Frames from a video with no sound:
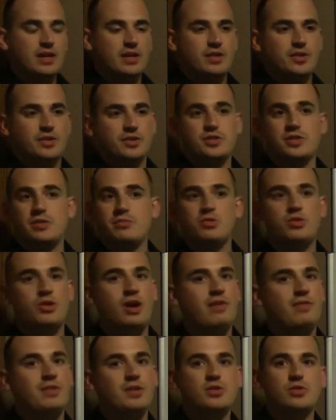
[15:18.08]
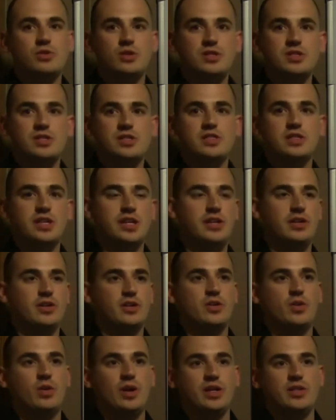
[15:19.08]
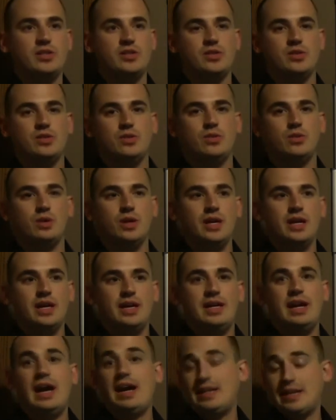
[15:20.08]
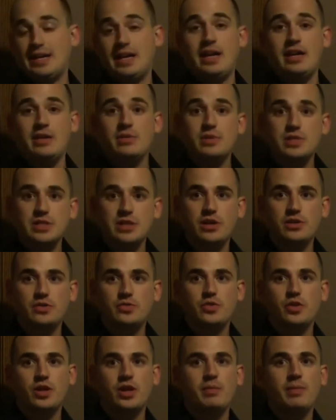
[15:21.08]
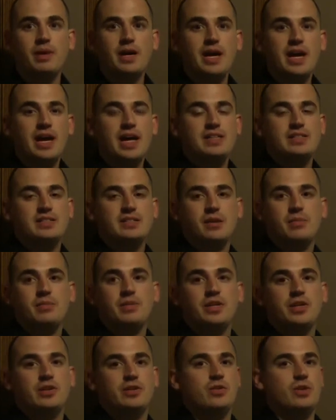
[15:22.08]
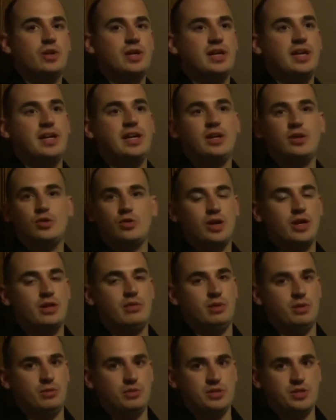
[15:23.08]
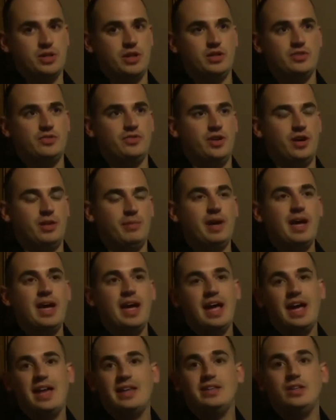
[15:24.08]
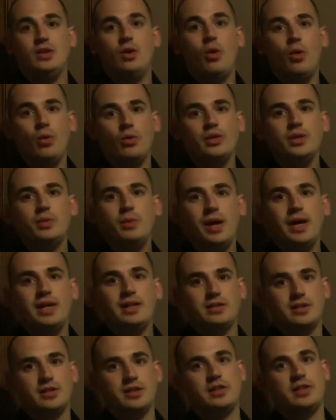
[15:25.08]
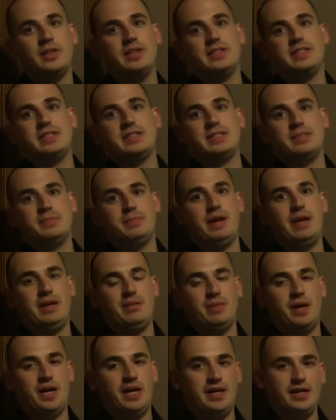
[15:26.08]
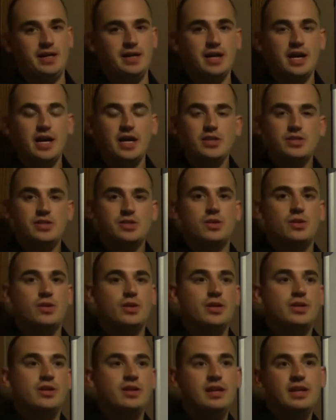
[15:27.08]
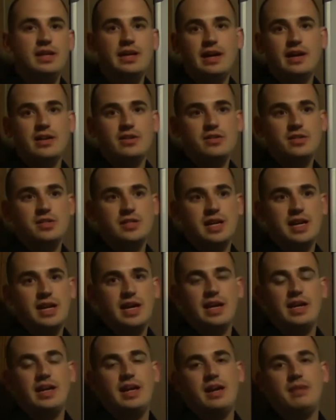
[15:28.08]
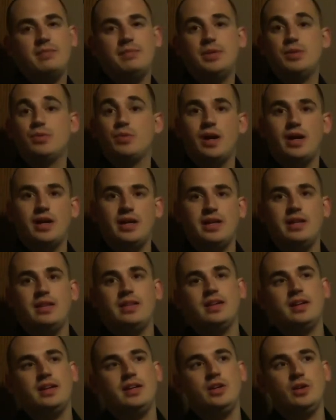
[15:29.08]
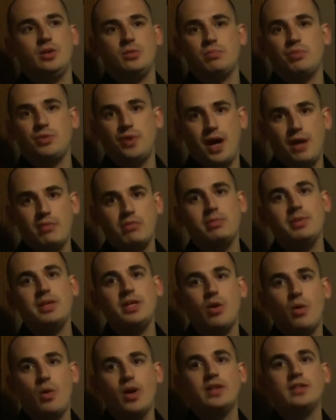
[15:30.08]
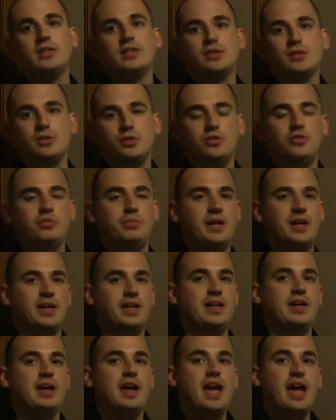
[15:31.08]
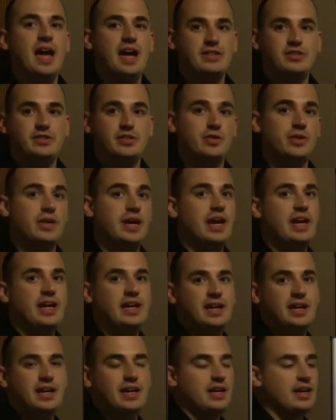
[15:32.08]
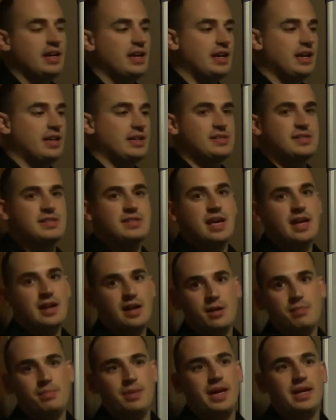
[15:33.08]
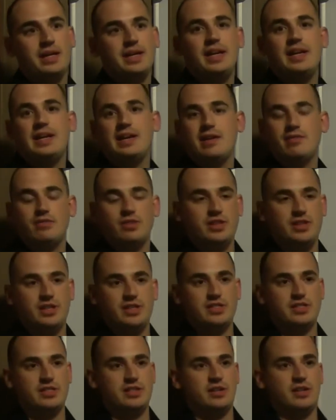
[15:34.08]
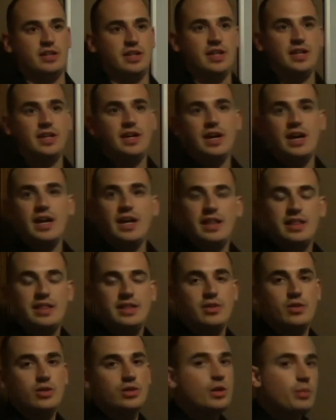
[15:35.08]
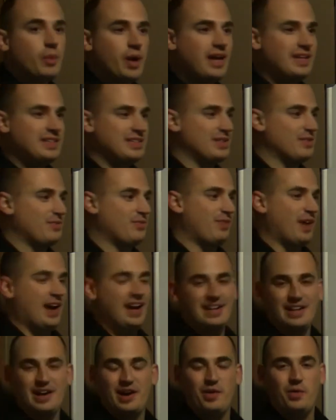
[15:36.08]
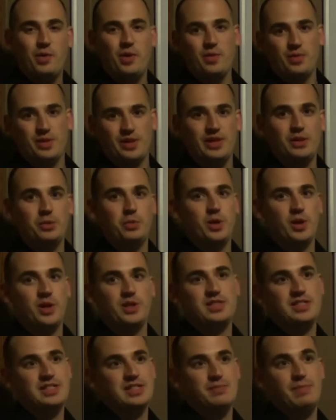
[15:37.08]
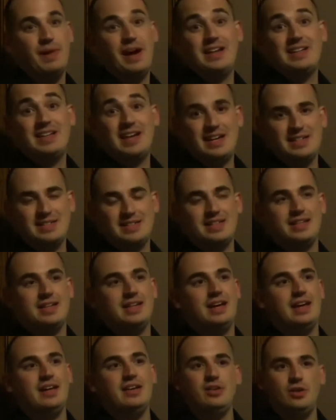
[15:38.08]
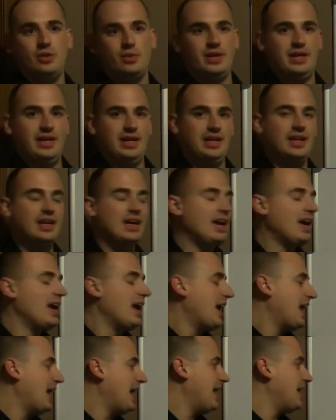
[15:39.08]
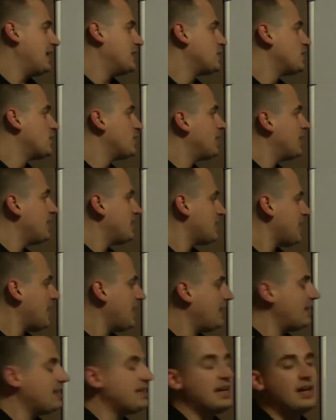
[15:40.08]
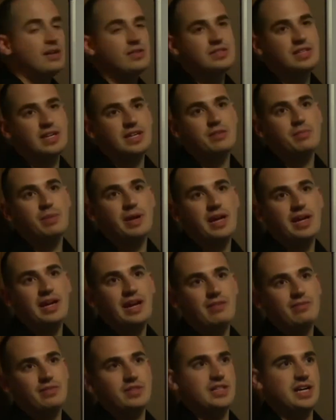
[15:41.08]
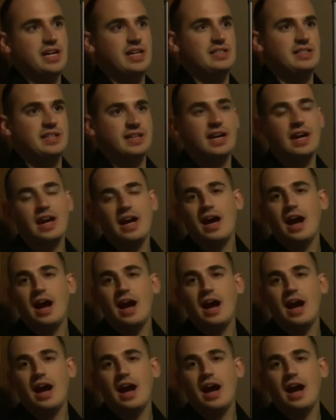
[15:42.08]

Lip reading: There's some traffic sources that you're going to not get any results from, and some that you're going to get incredible results from. And the only way to learn is to spend money. So you need to understand and be ready that you're probably going to lose money as you're getting set up and getting everything started. The only way to find out what really works is by testing and doing it. And so that's kind of the downside to paid advertising.